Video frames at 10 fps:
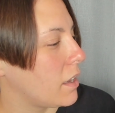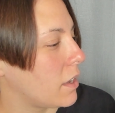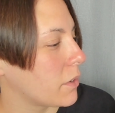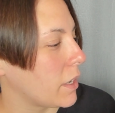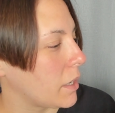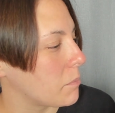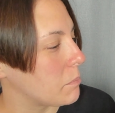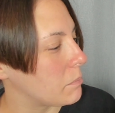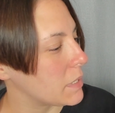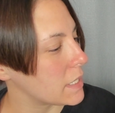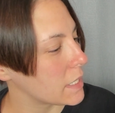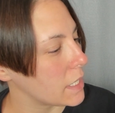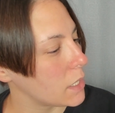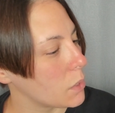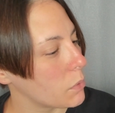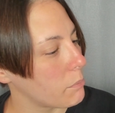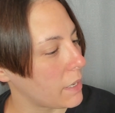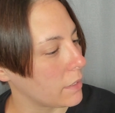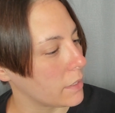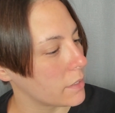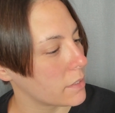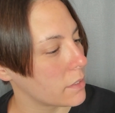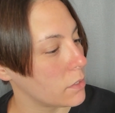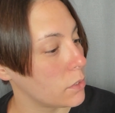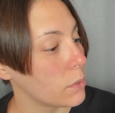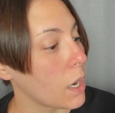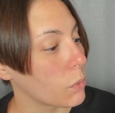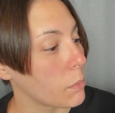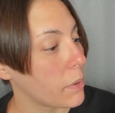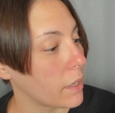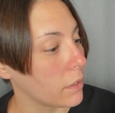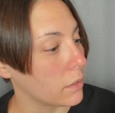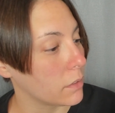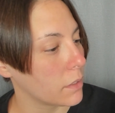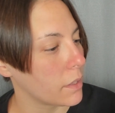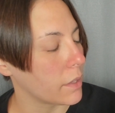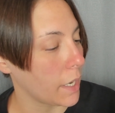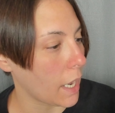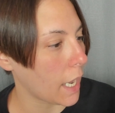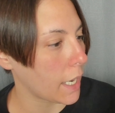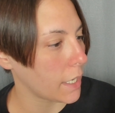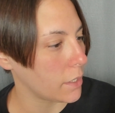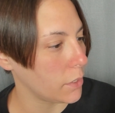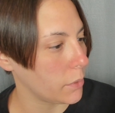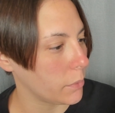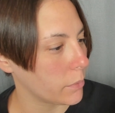Okay, mosquito repellents do not repel, they hide you.